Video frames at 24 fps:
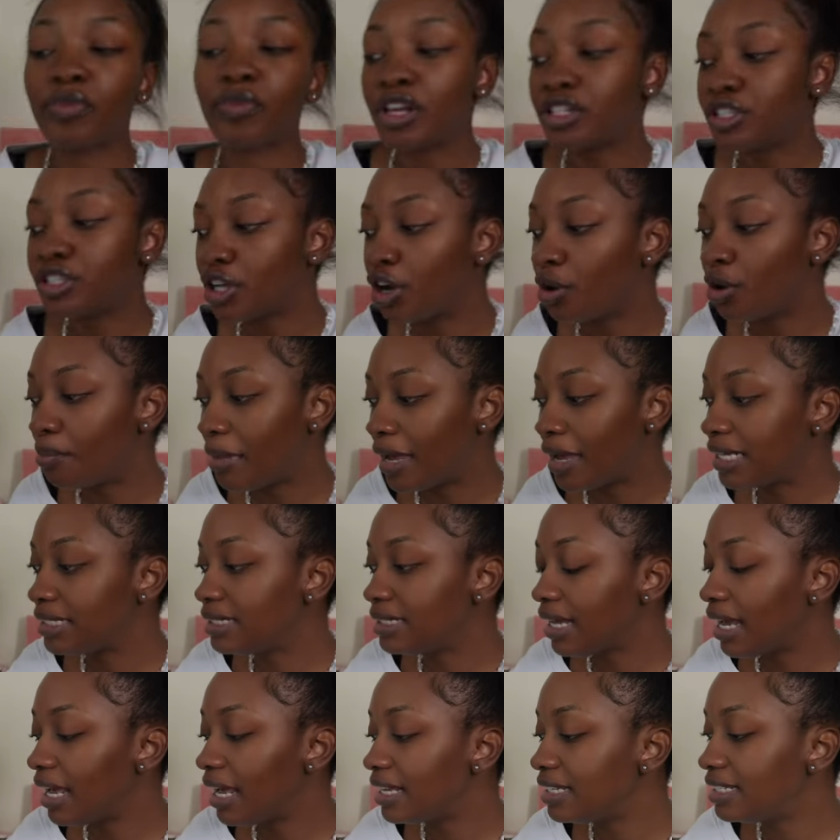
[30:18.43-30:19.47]
So
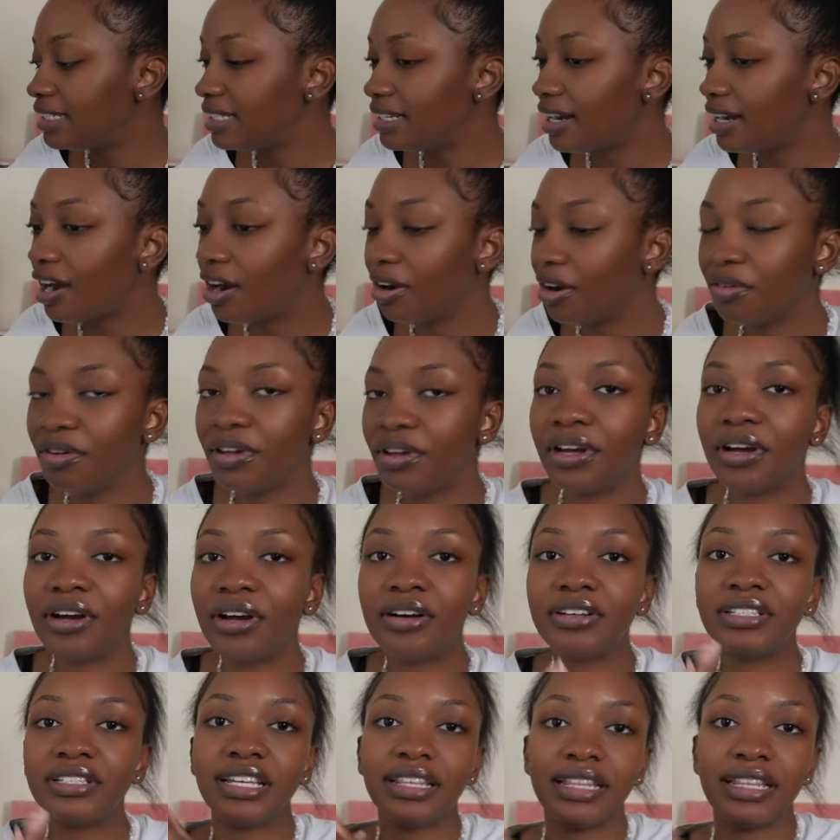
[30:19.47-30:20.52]
best case
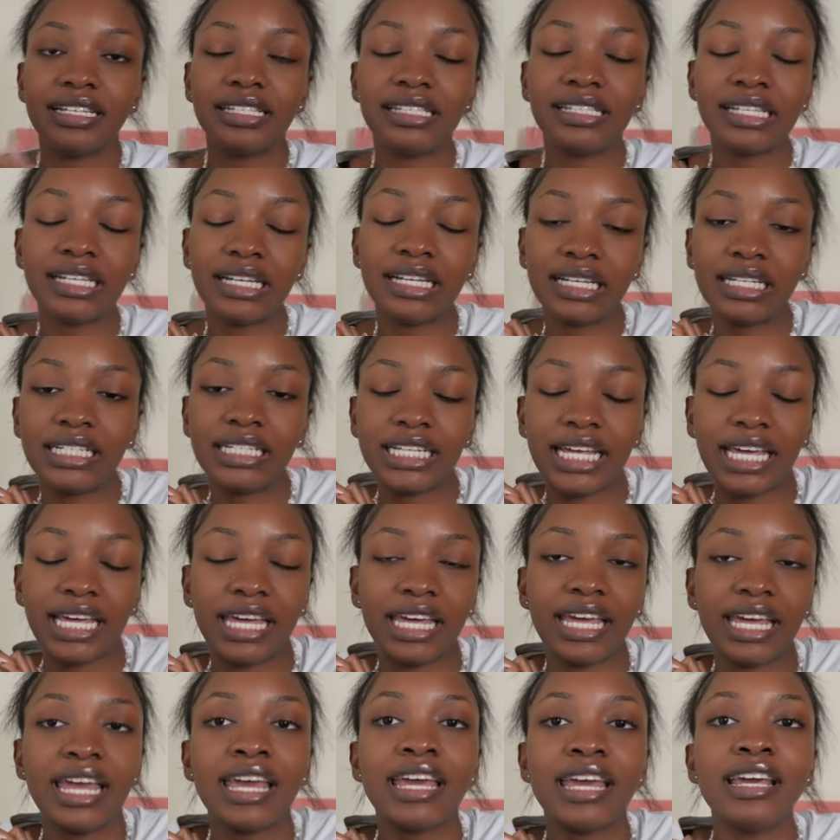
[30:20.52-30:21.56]
scenario, so this is a good
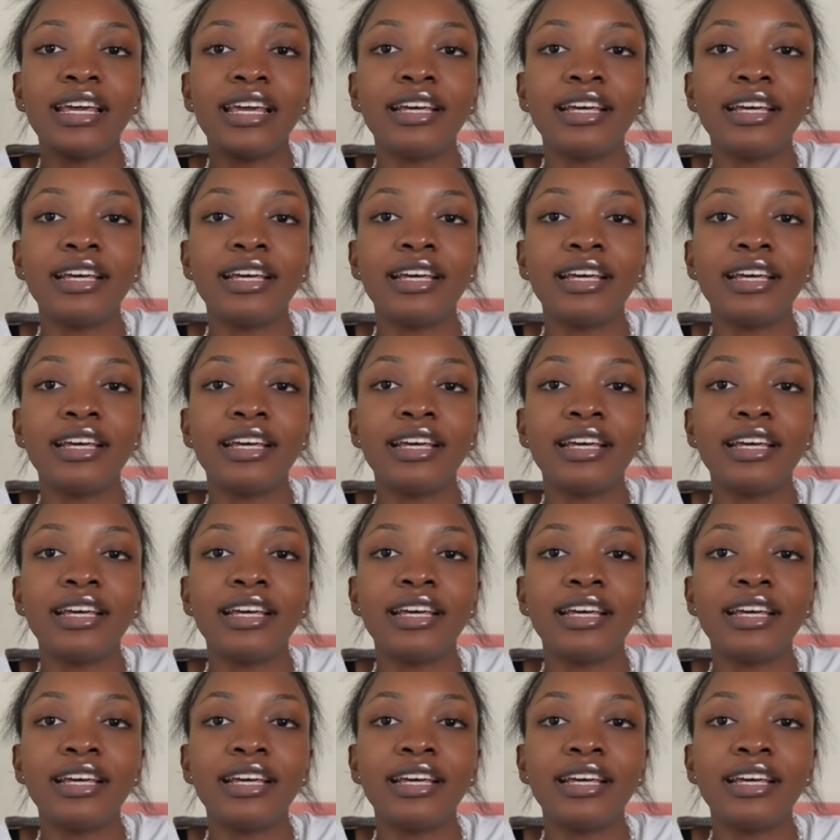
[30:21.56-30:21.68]
day.